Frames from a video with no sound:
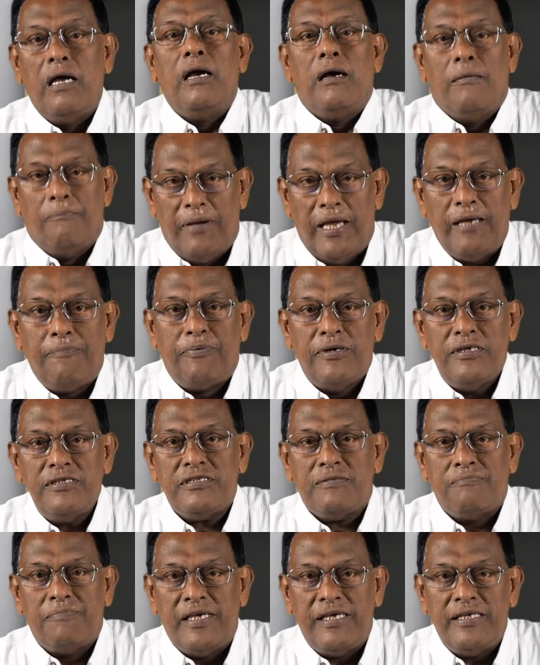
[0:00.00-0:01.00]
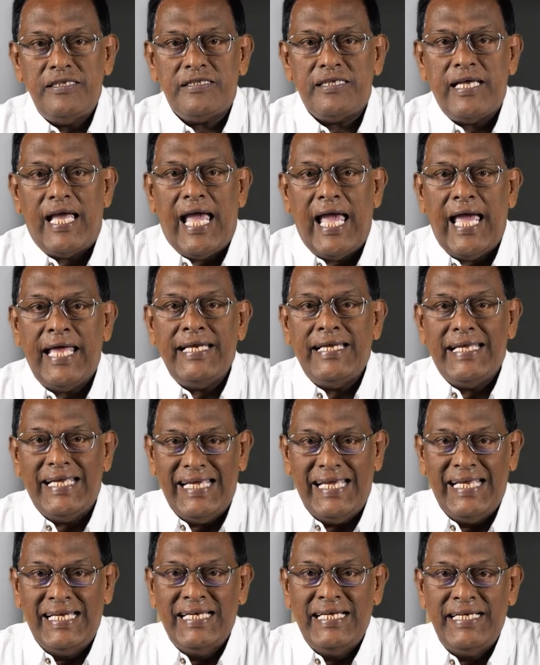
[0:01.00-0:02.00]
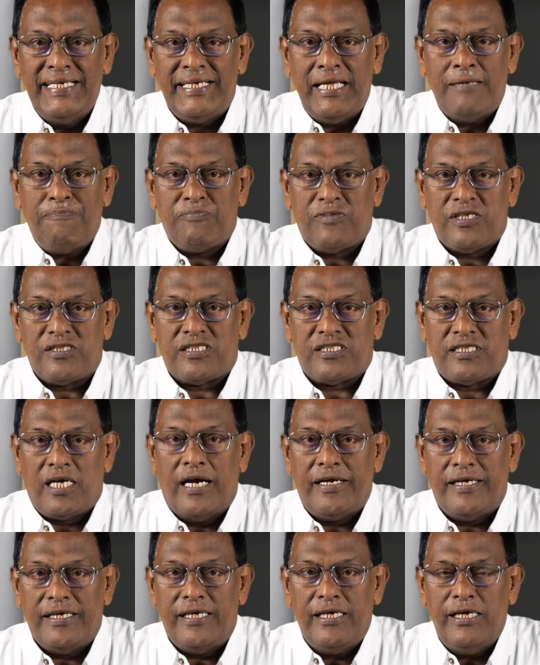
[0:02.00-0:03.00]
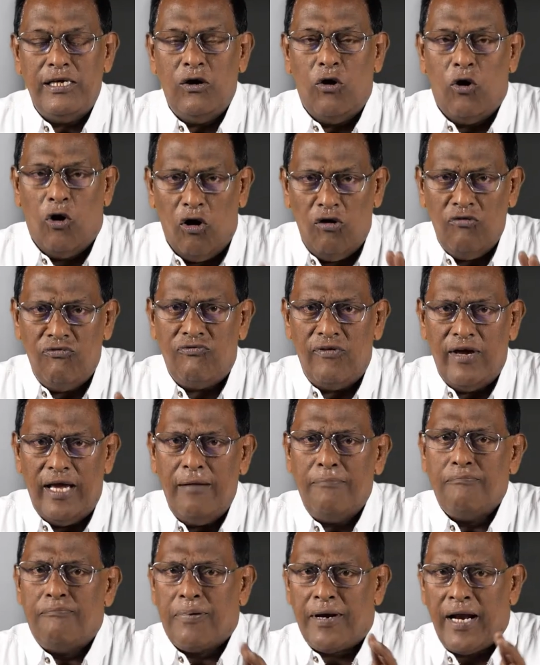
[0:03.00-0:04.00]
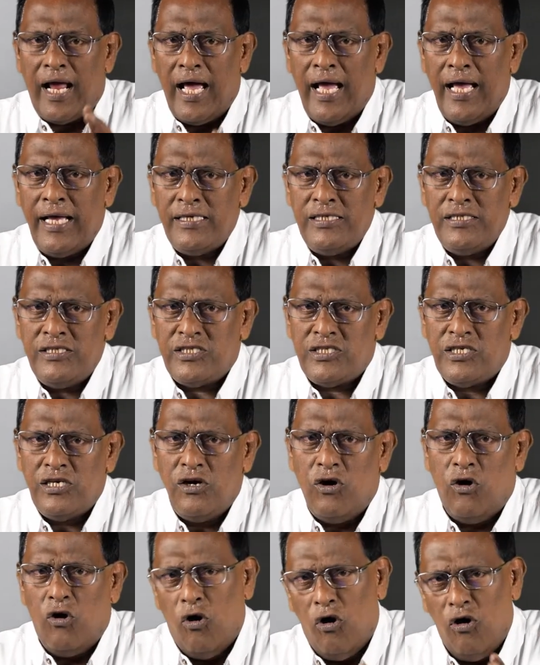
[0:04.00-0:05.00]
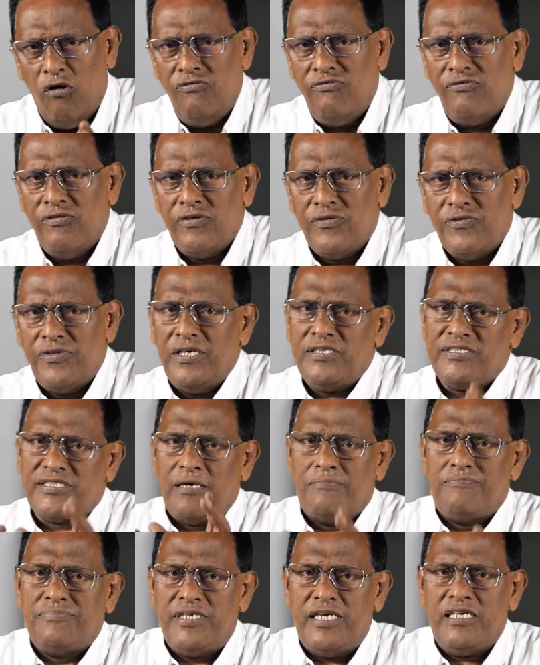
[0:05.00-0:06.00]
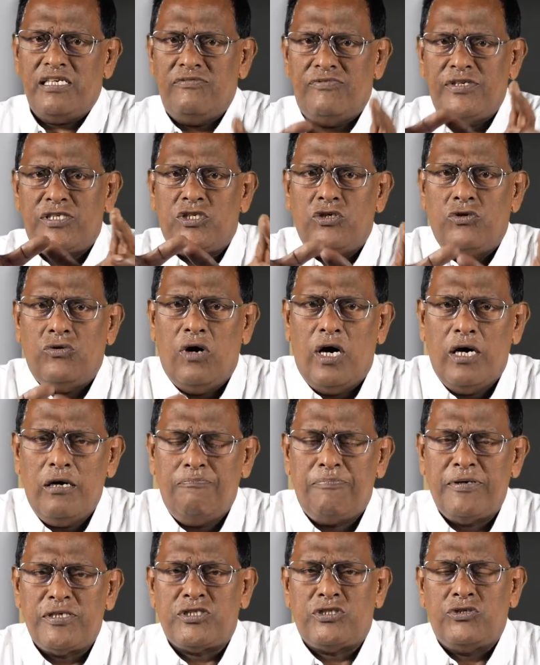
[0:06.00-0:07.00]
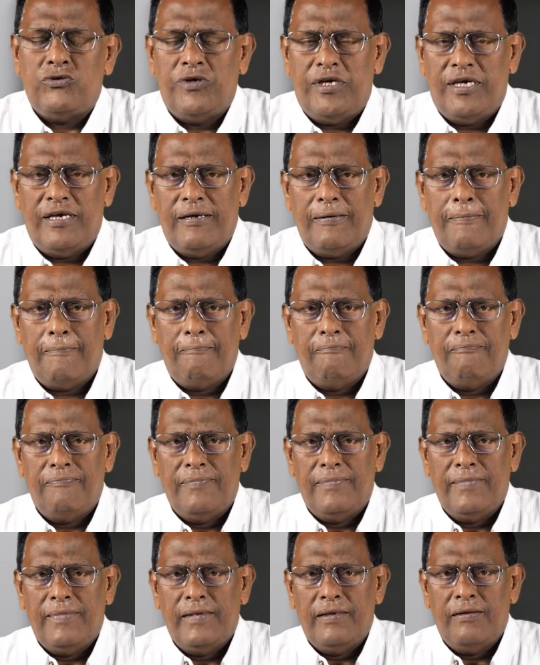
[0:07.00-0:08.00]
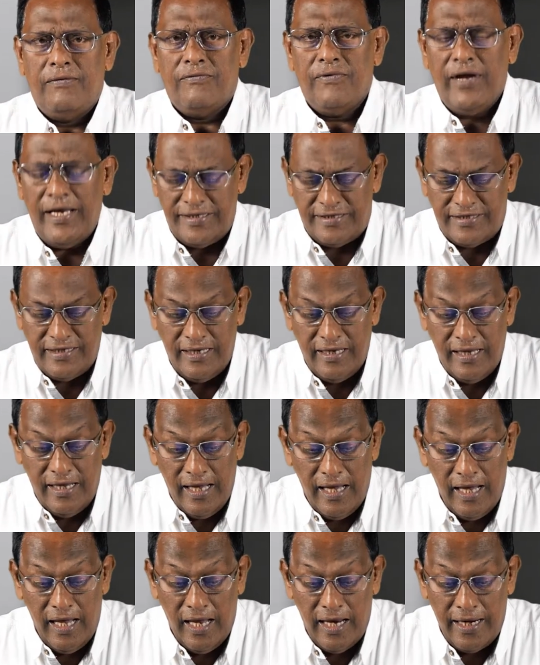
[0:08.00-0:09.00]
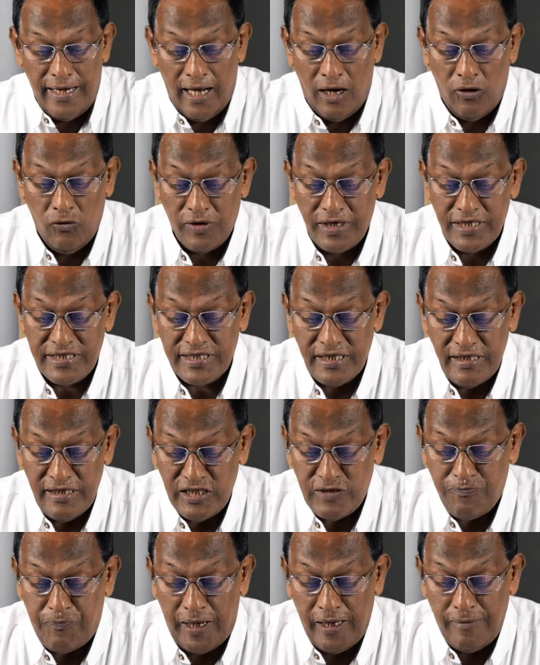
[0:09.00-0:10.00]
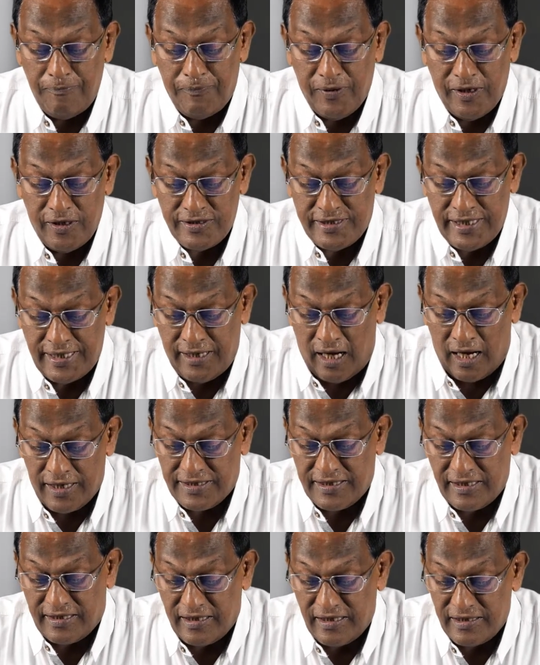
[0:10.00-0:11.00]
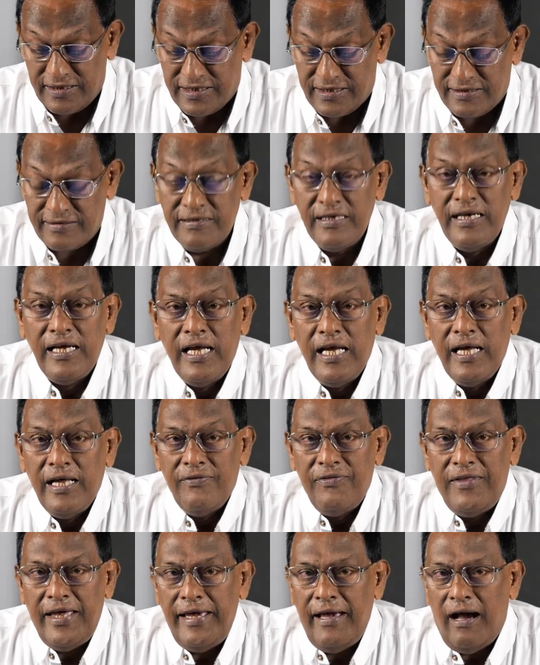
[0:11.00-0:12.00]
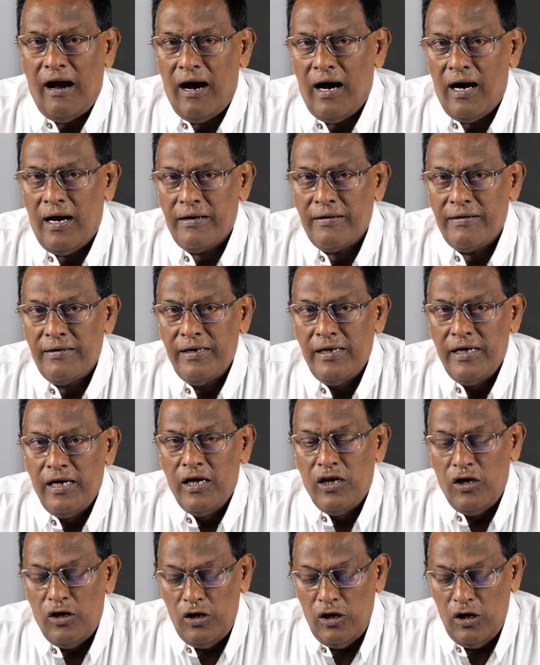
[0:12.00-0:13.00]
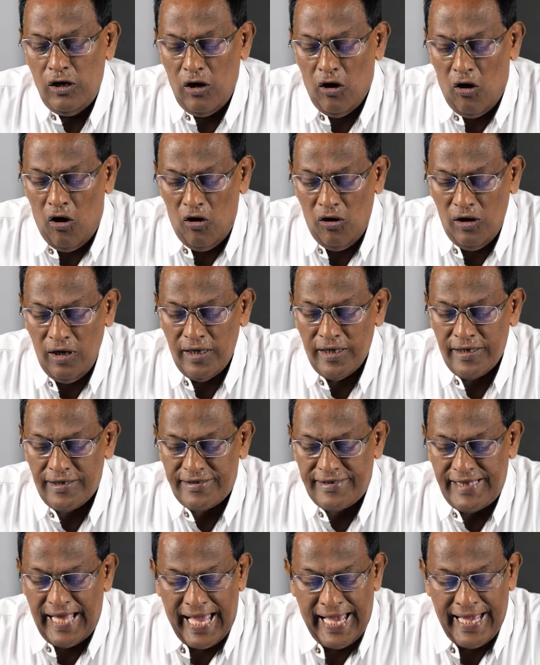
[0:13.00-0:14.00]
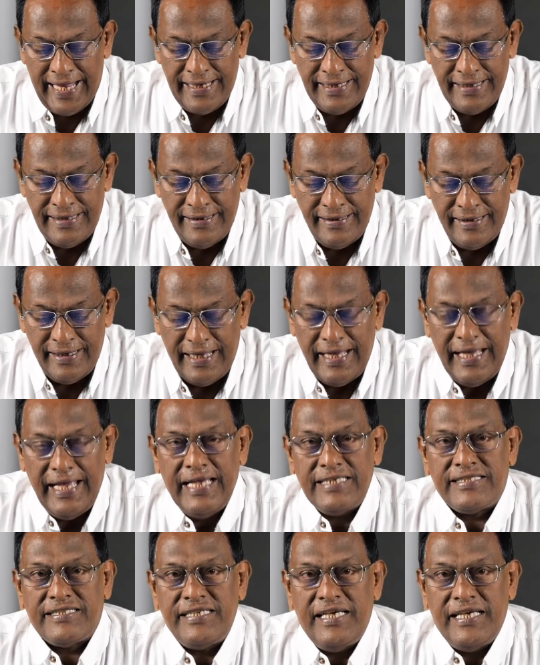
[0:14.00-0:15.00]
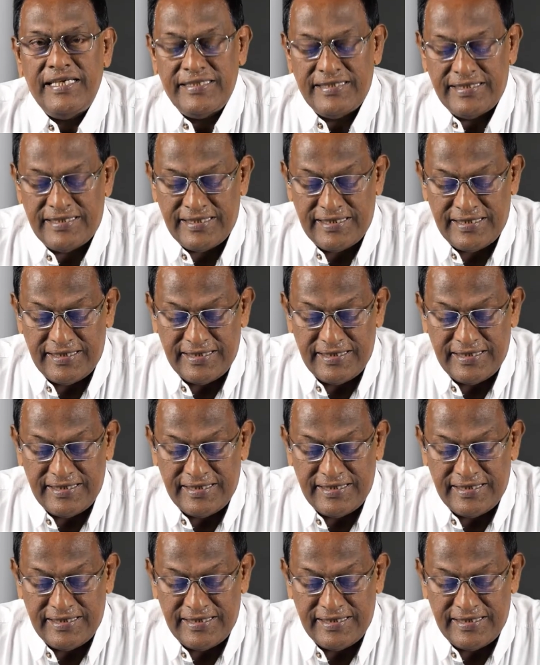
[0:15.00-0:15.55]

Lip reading: Papers means an in-depth study of a branch of the subject which you are pursuing. Right. Now, research papers and articles, they are longer than essays.